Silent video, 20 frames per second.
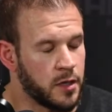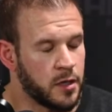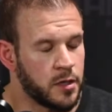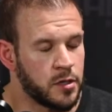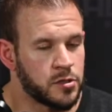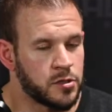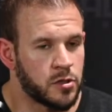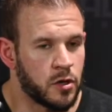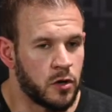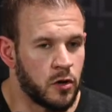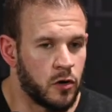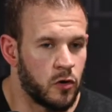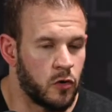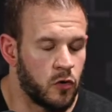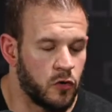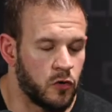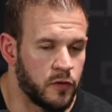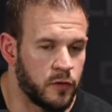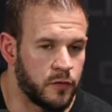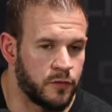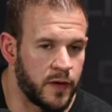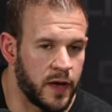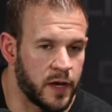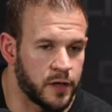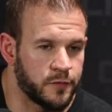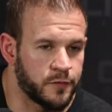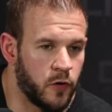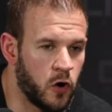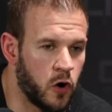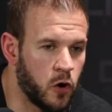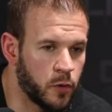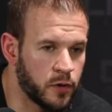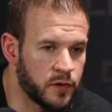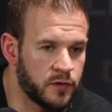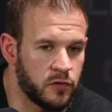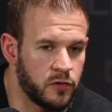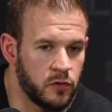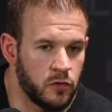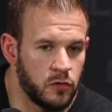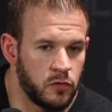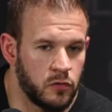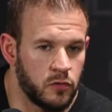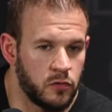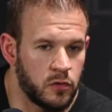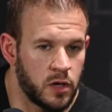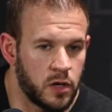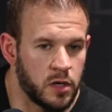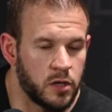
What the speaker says: So you fast forward to,